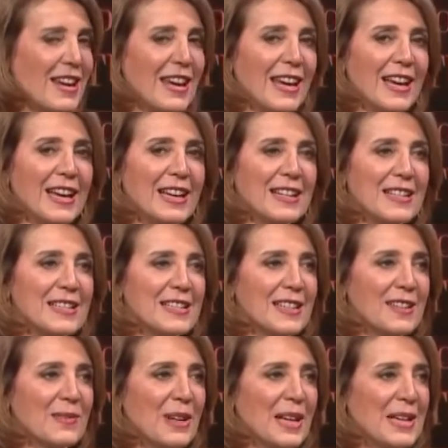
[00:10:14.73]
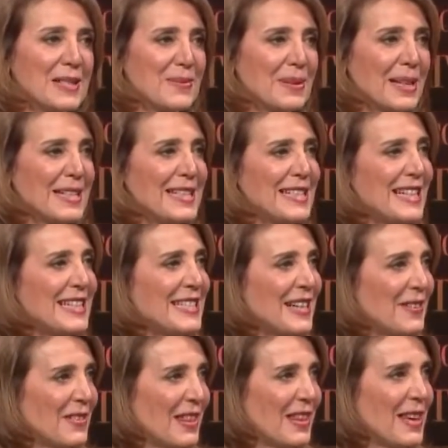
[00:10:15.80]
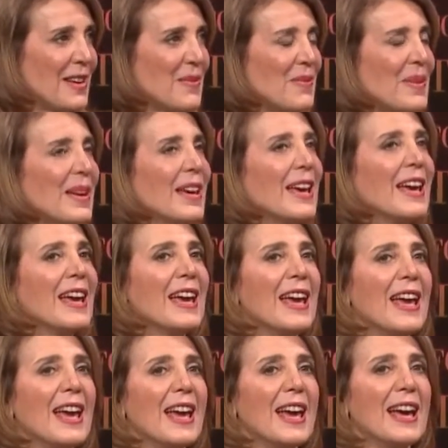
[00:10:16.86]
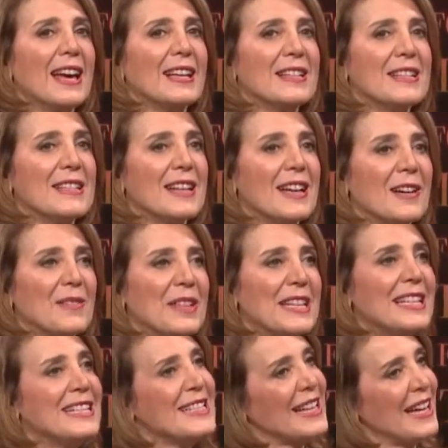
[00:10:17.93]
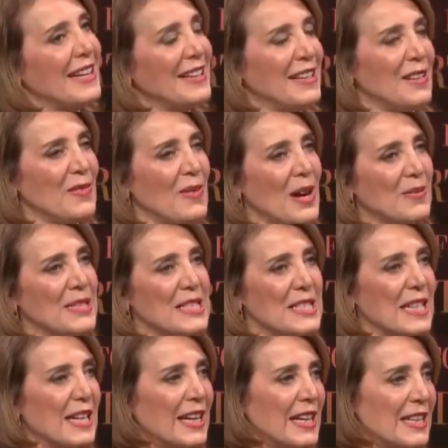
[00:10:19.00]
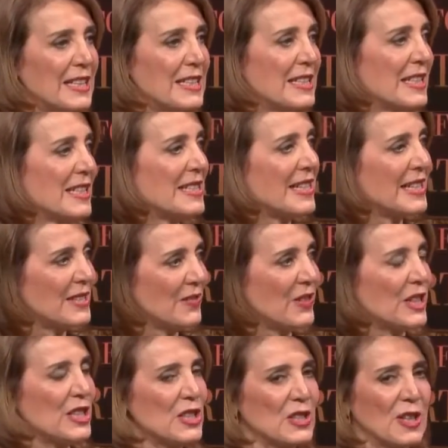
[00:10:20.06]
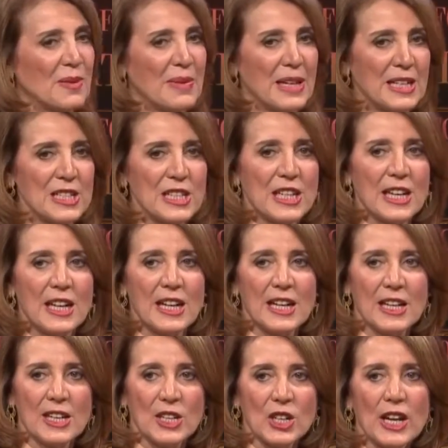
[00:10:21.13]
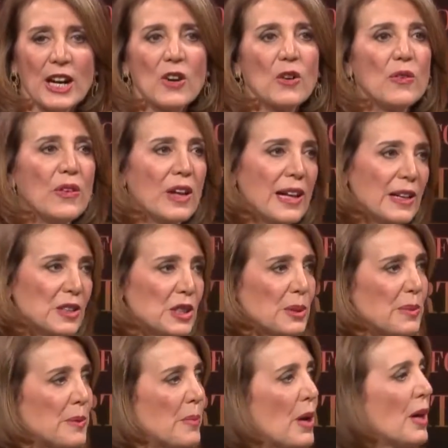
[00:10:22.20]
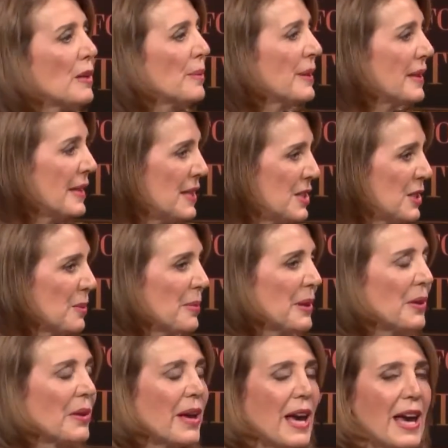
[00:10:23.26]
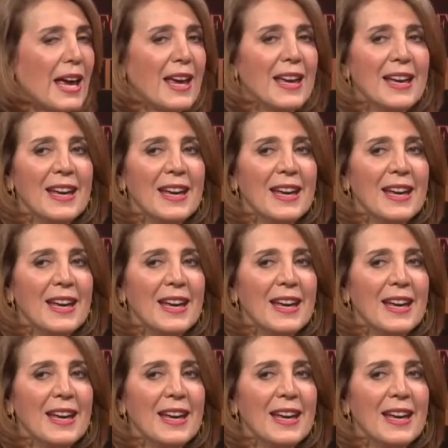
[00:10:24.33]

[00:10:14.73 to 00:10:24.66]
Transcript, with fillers: And my husband and I sat down with them, and he said, you know, mommy's sick, and she's going to take some very strong medicine, and her hair will fall out. She'll be bald, but then she'll be okay.